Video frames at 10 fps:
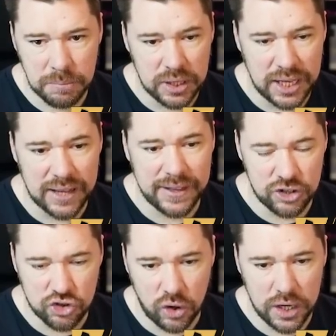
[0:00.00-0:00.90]
but getting that
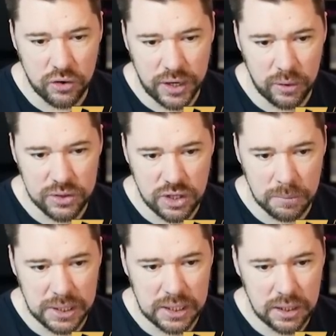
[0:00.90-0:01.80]
striker out is going to
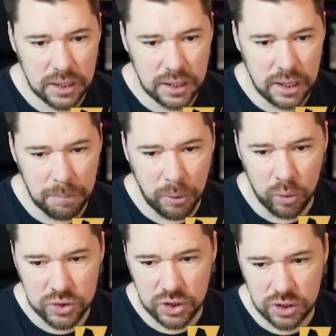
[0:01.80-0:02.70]
be
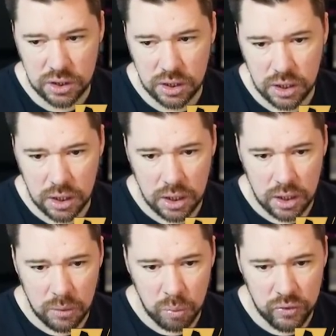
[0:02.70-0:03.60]
important.
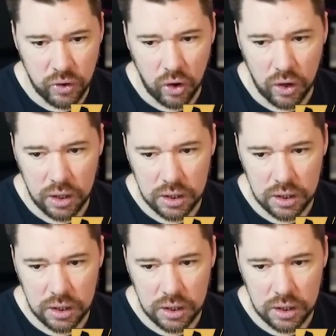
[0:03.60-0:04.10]
We've got